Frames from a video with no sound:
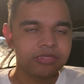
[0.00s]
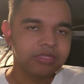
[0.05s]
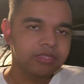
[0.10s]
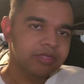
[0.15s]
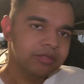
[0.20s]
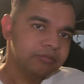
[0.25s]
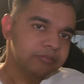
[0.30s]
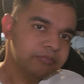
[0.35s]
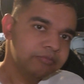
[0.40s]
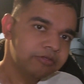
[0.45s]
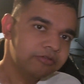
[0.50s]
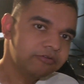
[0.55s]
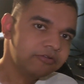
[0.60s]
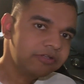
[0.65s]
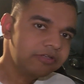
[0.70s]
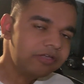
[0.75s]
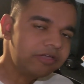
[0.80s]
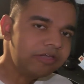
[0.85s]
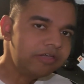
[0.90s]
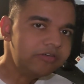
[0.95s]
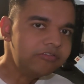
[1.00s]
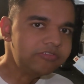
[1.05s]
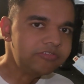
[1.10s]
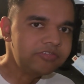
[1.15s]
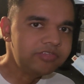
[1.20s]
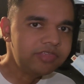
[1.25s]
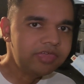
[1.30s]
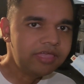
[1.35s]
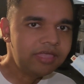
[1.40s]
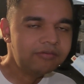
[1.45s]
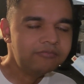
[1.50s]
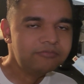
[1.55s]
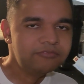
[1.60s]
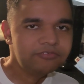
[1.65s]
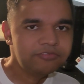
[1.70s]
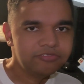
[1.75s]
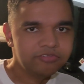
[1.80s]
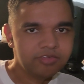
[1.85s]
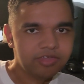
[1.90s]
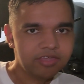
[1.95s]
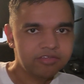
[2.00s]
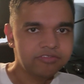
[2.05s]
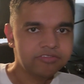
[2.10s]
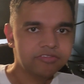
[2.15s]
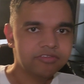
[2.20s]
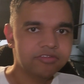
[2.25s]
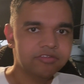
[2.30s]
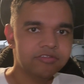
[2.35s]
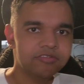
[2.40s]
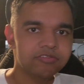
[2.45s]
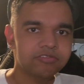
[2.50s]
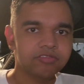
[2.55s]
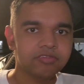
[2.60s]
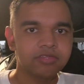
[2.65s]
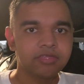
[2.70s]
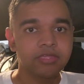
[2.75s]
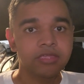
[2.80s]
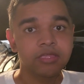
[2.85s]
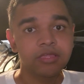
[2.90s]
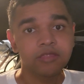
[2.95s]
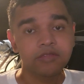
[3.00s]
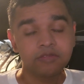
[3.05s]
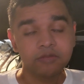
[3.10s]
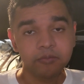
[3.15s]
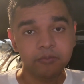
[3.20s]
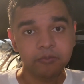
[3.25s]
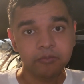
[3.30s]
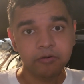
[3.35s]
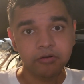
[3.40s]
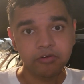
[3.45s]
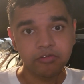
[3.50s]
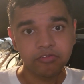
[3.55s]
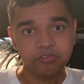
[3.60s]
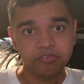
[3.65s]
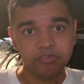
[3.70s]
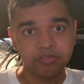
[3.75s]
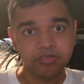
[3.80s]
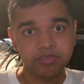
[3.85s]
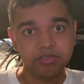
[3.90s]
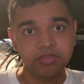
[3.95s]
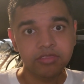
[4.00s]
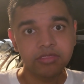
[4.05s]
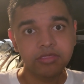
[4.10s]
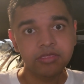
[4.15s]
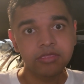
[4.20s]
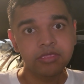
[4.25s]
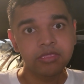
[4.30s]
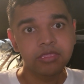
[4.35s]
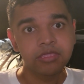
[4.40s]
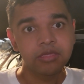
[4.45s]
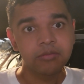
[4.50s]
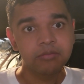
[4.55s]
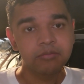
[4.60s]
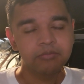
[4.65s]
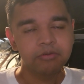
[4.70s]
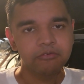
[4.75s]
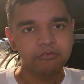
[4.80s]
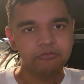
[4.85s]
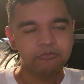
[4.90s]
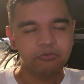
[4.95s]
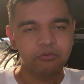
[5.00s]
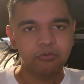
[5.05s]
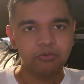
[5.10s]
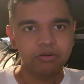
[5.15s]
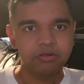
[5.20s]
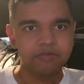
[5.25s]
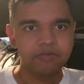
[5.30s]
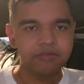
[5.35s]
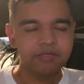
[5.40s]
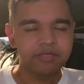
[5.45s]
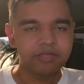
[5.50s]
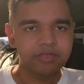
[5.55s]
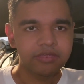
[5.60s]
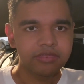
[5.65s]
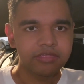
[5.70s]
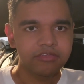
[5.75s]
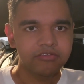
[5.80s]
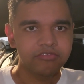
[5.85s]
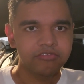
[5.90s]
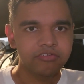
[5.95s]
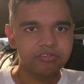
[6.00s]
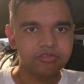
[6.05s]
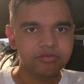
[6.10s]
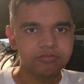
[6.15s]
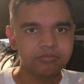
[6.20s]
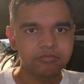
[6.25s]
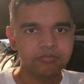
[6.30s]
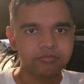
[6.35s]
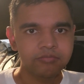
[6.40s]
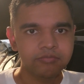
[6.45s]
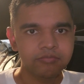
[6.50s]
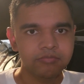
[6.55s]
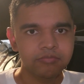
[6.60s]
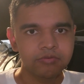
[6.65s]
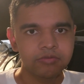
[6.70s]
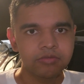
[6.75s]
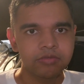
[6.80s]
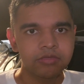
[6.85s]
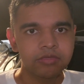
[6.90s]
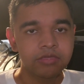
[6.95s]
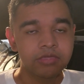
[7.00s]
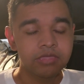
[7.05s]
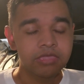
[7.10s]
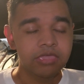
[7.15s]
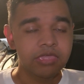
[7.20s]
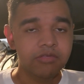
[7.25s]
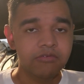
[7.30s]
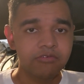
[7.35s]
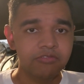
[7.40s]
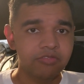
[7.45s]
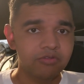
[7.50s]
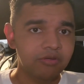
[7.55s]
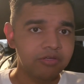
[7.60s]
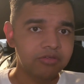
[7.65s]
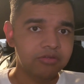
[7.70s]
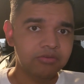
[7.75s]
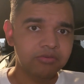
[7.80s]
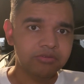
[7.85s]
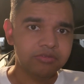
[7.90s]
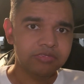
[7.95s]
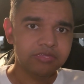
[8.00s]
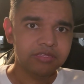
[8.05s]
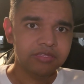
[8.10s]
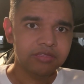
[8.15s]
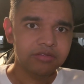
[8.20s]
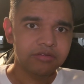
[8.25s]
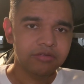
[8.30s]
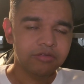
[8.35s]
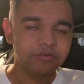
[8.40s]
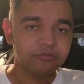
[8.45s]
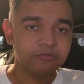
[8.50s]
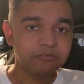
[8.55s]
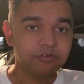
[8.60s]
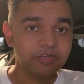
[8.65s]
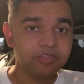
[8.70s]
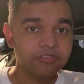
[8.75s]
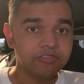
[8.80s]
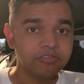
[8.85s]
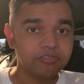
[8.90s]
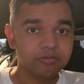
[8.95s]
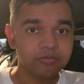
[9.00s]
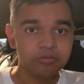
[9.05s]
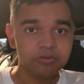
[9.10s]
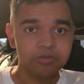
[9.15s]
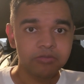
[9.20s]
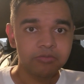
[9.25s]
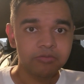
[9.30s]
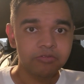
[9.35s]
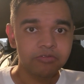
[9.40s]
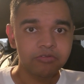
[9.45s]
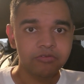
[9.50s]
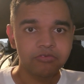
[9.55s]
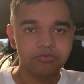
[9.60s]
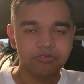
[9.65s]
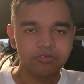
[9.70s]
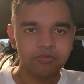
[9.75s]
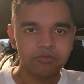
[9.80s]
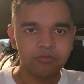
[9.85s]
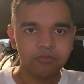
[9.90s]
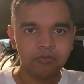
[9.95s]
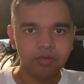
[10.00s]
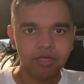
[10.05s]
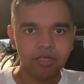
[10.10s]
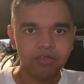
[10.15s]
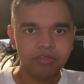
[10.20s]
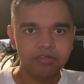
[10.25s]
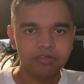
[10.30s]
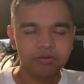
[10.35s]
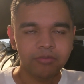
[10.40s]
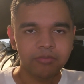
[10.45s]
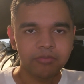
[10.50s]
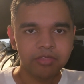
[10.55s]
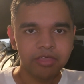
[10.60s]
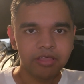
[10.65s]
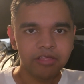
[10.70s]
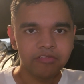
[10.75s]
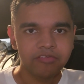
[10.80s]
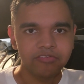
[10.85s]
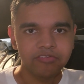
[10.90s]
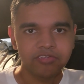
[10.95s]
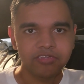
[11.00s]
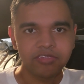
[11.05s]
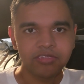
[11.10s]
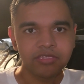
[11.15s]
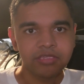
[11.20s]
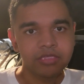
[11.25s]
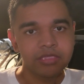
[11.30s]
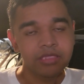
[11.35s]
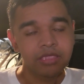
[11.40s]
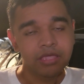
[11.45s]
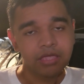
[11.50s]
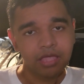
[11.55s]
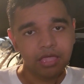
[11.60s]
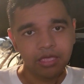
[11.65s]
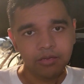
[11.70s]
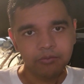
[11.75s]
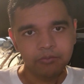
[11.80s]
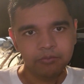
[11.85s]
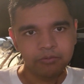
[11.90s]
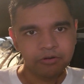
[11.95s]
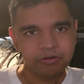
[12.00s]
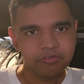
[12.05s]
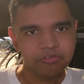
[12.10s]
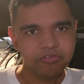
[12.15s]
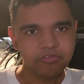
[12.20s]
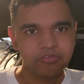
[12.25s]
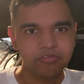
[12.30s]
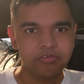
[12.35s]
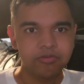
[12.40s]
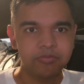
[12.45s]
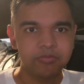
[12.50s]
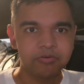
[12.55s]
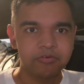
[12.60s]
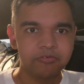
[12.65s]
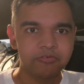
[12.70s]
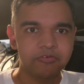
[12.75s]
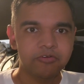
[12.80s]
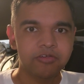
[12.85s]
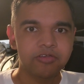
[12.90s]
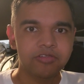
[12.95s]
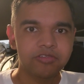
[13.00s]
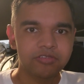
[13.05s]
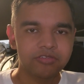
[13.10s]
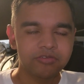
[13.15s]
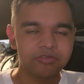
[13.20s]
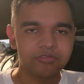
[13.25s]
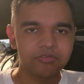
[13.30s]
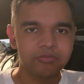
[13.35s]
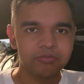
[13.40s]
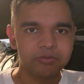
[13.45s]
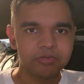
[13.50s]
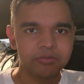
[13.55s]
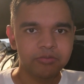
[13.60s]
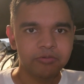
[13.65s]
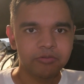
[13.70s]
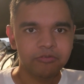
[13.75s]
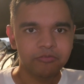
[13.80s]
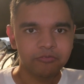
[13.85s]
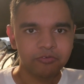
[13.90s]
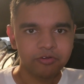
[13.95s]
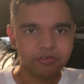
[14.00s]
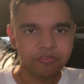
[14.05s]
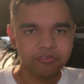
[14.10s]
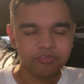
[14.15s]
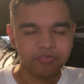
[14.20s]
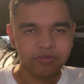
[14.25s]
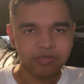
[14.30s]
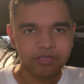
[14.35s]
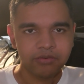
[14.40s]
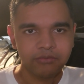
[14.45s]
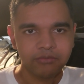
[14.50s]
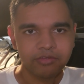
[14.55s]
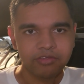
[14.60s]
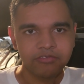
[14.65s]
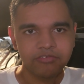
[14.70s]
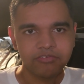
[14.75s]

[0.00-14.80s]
because it emphasizes the person before the condition. Even though I don't take offense to people using the wrong terminology, I personally prefer to use people first language